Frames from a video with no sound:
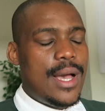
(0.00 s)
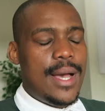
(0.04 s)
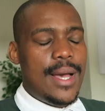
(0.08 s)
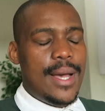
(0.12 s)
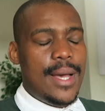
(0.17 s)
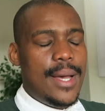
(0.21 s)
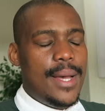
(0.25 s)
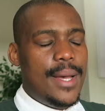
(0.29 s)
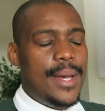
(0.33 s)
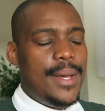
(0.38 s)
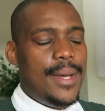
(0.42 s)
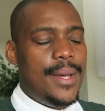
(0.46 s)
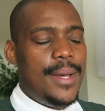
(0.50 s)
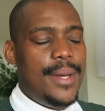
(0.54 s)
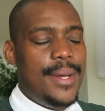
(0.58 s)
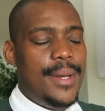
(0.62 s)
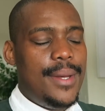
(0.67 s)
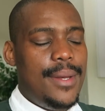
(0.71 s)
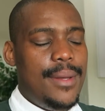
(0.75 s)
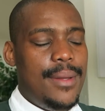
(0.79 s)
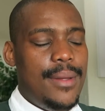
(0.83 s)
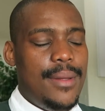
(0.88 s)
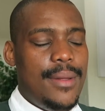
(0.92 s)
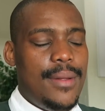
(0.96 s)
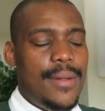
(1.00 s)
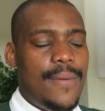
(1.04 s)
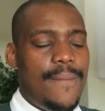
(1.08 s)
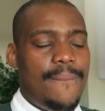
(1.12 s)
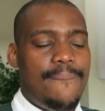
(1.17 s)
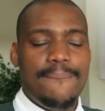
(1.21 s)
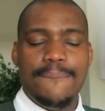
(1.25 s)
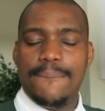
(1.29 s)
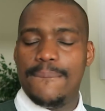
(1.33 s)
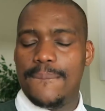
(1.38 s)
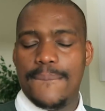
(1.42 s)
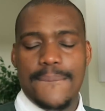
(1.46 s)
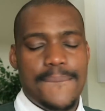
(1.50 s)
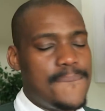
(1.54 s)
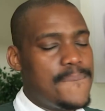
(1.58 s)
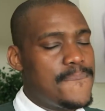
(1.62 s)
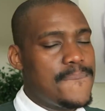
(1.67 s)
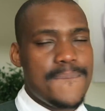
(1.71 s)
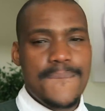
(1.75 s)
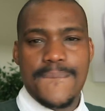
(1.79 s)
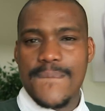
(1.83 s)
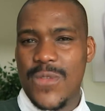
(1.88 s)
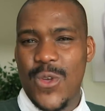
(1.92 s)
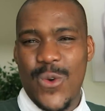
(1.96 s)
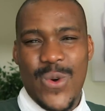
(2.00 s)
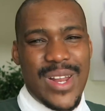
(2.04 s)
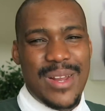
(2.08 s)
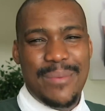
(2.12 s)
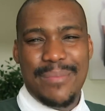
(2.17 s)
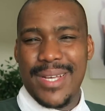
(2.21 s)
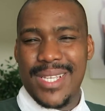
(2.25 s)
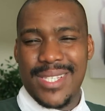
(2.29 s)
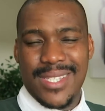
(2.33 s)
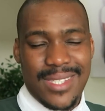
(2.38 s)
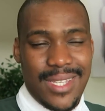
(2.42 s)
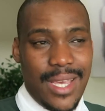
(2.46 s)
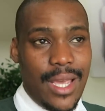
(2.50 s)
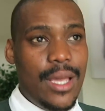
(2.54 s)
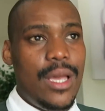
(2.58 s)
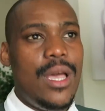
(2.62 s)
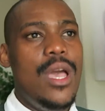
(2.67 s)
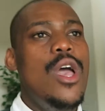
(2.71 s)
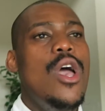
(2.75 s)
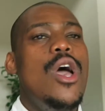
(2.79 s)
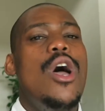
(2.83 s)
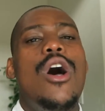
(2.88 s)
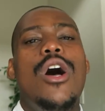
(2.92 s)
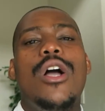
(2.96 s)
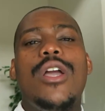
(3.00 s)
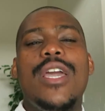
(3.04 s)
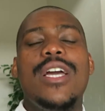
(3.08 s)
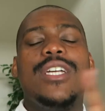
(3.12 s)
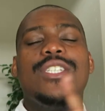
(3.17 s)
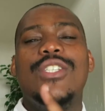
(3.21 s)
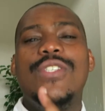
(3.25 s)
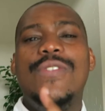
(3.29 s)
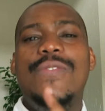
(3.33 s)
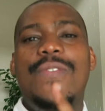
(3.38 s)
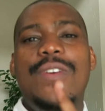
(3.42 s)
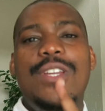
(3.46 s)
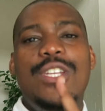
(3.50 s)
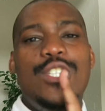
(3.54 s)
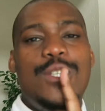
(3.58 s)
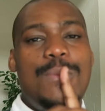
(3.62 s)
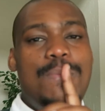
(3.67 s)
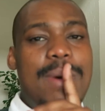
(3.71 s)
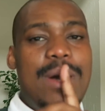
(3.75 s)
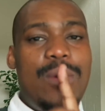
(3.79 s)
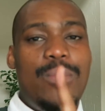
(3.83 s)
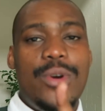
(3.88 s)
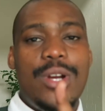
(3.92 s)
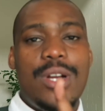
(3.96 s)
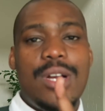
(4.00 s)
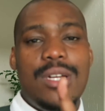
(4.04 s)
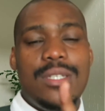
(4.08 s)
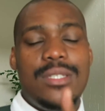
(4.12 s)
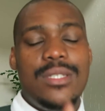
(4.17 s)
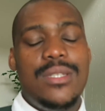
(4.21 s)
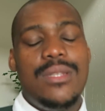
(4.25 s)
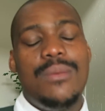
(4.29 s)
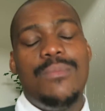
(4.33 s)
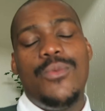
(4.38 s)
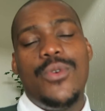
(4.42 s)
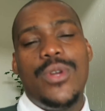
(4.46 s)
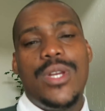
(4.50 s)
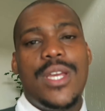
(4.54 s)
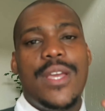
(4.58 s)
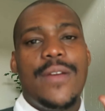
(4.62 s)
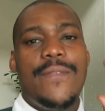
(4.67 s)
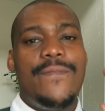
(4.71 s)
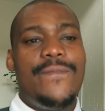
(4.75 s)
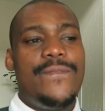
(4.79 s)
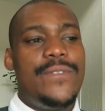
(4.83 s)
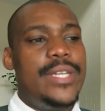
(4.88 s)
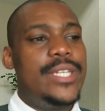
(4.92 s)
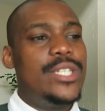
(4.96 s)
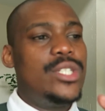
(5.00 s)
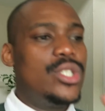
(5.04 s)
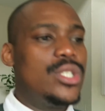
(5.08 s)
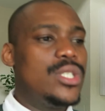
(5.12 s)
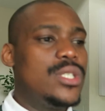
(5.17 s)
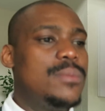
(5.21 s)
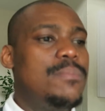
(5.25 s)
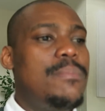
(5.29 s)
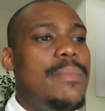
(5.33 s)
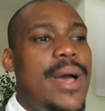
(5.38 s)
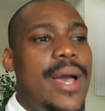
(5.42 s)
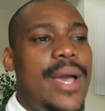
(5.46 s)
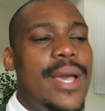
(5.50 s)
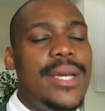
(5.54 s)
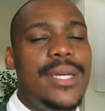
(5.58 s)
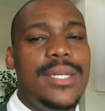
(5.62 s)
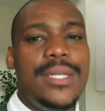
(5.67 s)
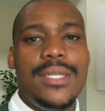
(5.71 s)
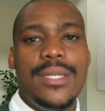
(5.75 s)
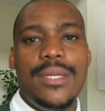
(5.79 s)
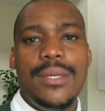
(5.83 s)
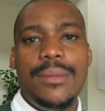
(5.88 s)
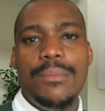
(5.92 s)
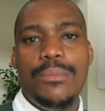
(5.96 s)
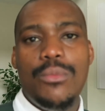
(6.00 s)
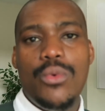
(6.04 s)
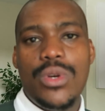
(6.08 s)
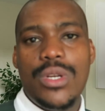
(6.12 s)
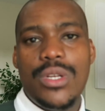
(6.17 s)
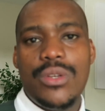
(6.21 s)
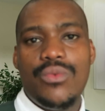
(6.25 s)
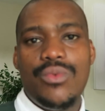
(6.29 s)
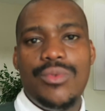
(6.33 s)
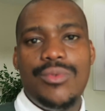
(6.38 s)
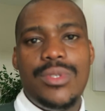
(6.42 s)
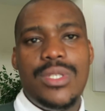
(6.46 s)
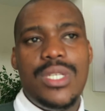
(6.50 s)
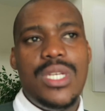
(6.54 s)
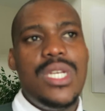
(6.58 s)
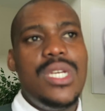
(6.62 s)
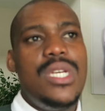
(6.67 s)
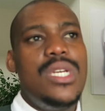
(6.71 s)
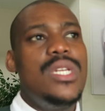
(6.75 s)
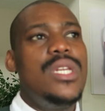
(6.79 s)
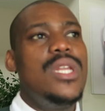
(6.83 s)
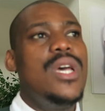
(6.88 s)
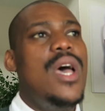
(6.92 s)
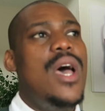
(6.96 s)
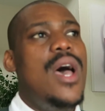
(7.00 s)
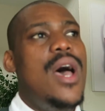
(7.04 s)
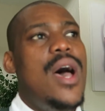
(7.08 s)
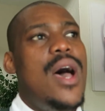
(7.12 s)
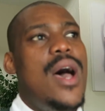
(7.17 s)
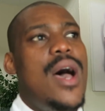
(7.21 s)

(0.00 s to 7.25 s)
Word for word: Uh, what am i saying okay i just finished my workout in the morning finished my morning routine